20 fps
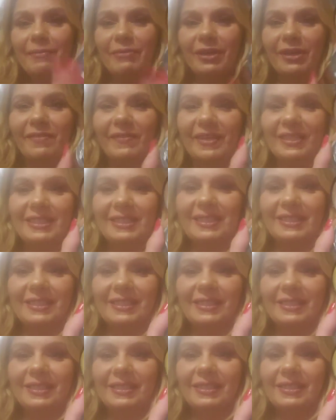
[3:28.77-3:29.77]
nervous.
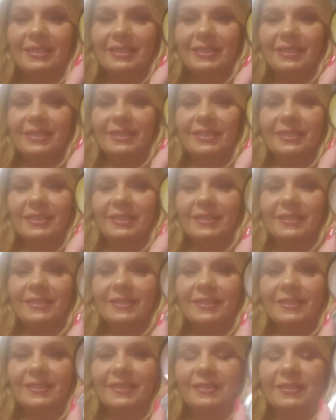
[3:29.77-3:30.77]

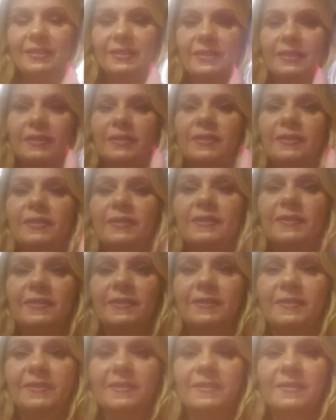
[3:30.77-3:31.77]

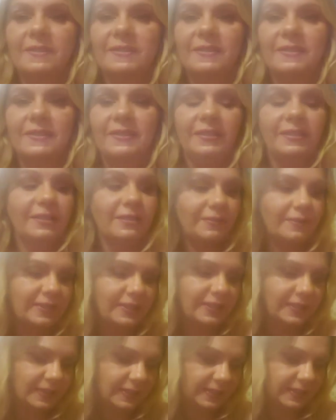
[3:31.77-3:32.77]
Are you gonna
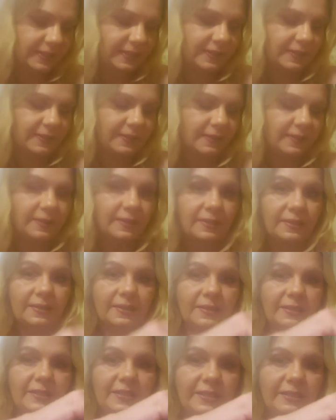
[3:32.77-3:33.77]
work?
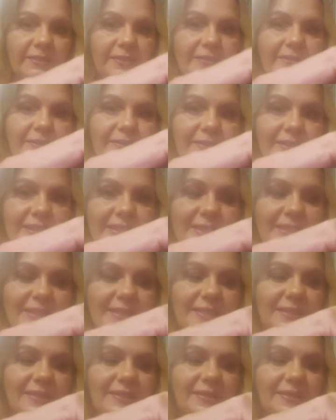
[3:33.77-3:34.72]
So you twist it